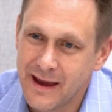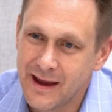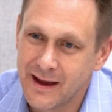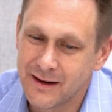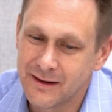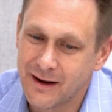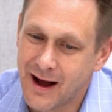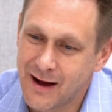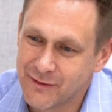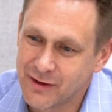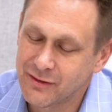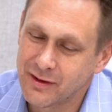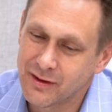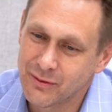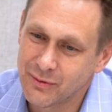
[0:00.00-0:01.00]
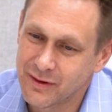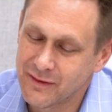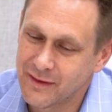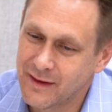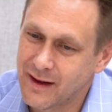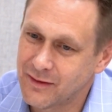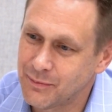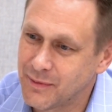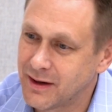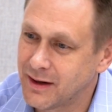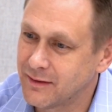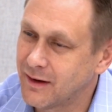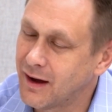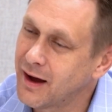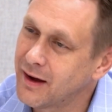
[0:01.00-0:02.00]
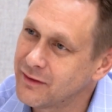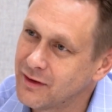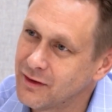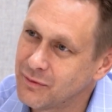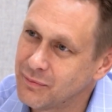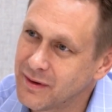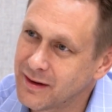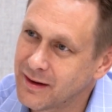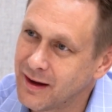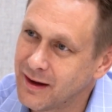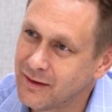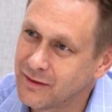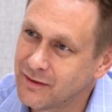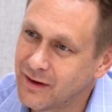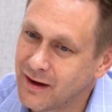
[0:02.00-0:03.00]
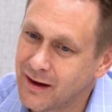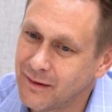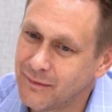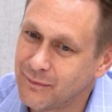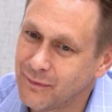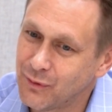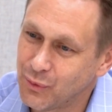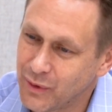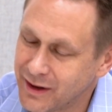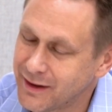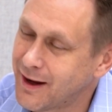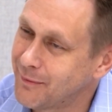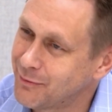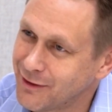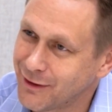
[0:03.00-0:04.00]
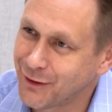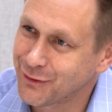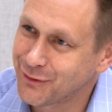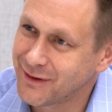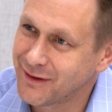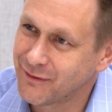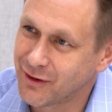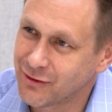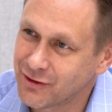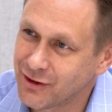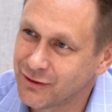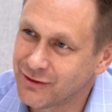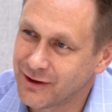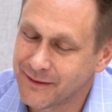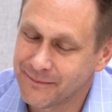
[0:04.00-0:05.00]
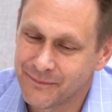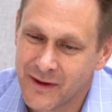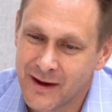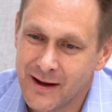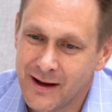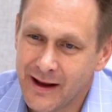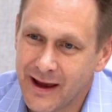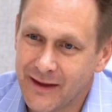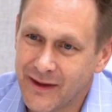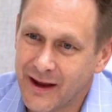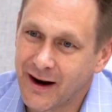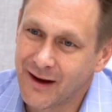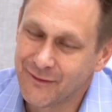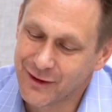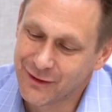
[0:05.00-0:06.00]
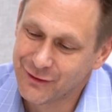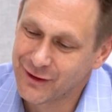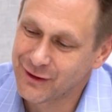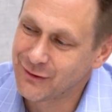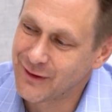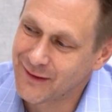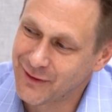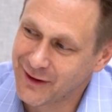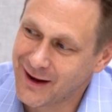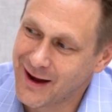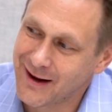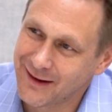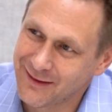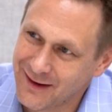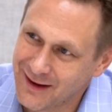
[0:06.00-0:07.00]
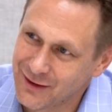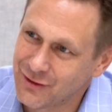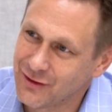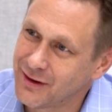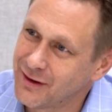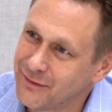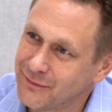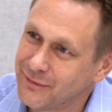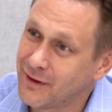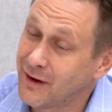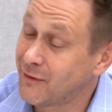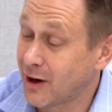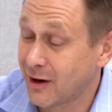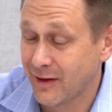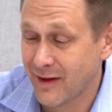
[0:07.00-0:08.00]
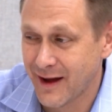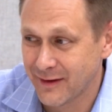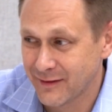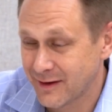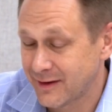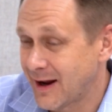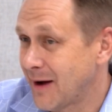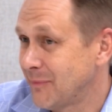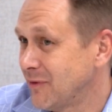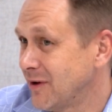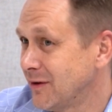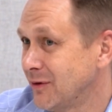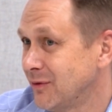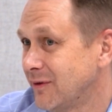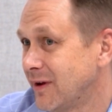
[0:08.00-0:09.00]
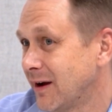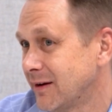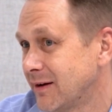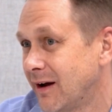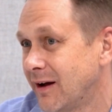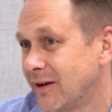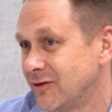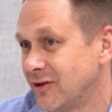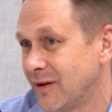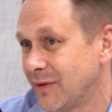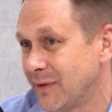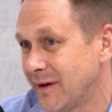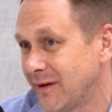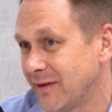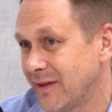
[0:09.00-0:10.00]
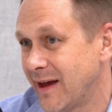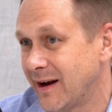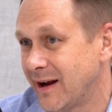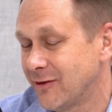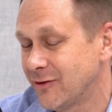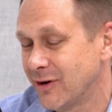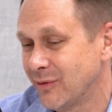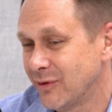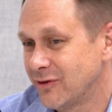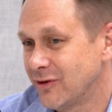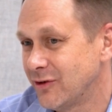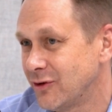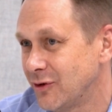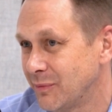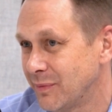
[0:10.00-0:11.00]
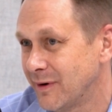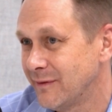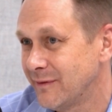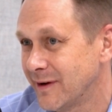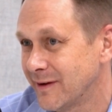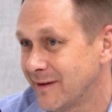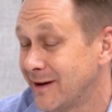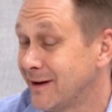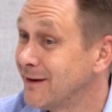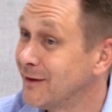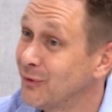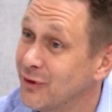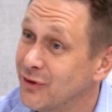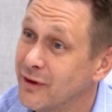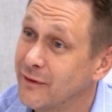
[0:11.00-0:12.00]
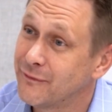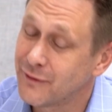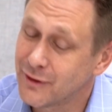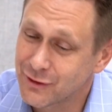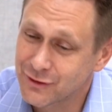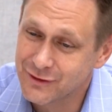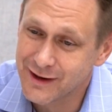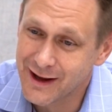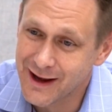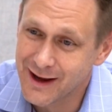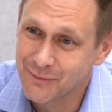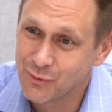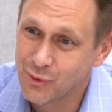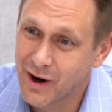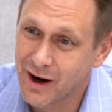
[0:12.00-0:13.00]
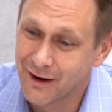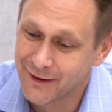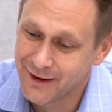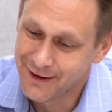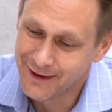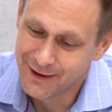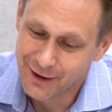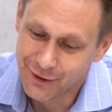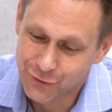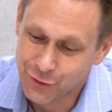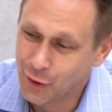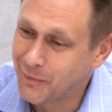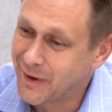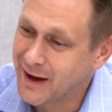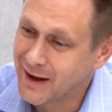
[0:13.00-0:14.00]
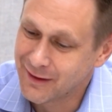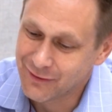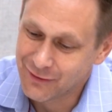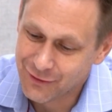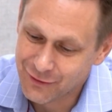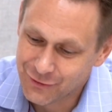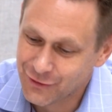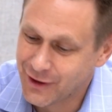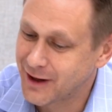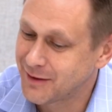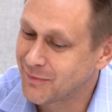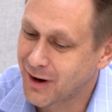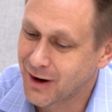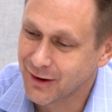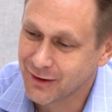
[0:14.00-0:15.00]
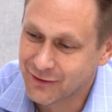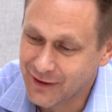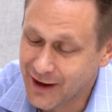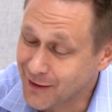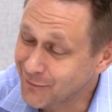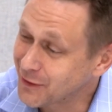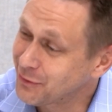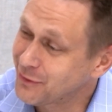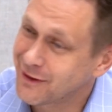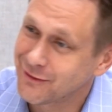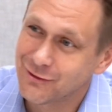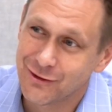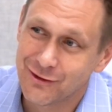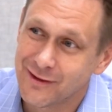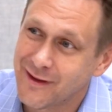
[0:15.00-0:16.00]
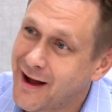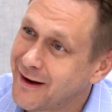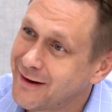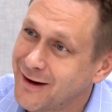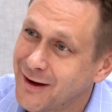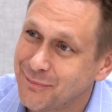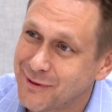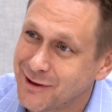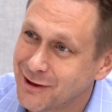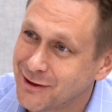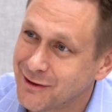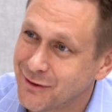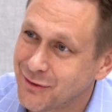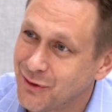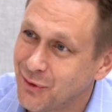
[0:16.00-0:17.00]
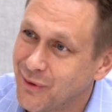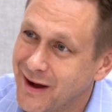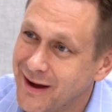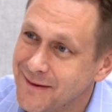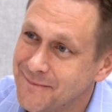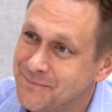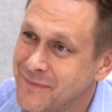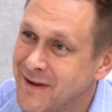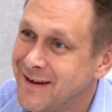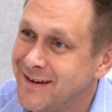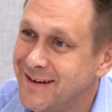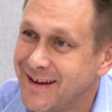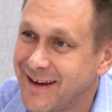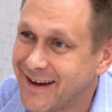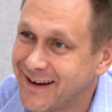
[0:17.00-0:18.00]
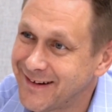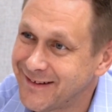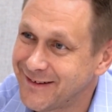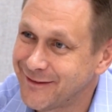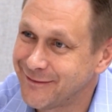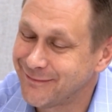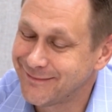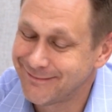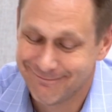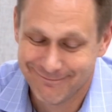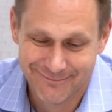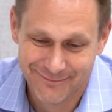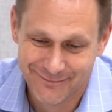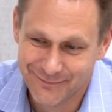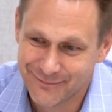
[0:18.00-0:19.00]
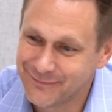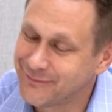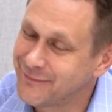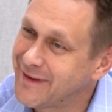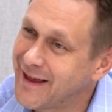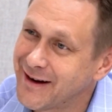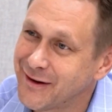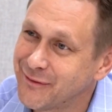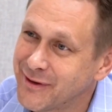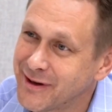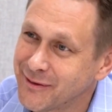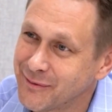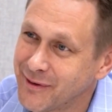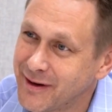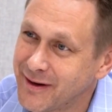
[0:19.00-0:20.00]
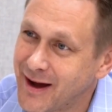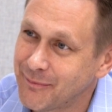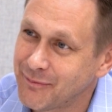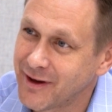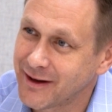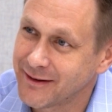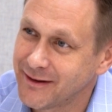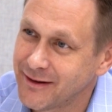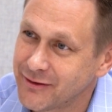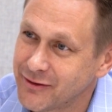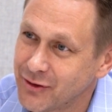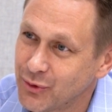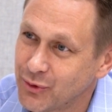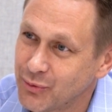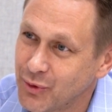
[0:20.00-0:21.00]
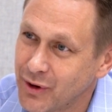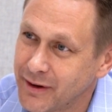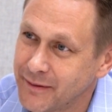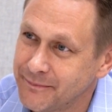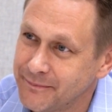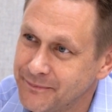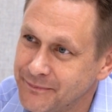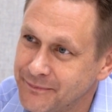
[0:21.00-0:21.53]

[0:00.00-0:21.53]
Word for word: And obviously, the reason that's meaning to us is because um, we adopted all three of our children. And then obviously, you have the connotation of, of our clients adopting new technology and things of that nature. It was just too perfect. And it was the first name where domains, trademarks, everything just lined up and cleared the way. And that evening, Adopt Technologies was born.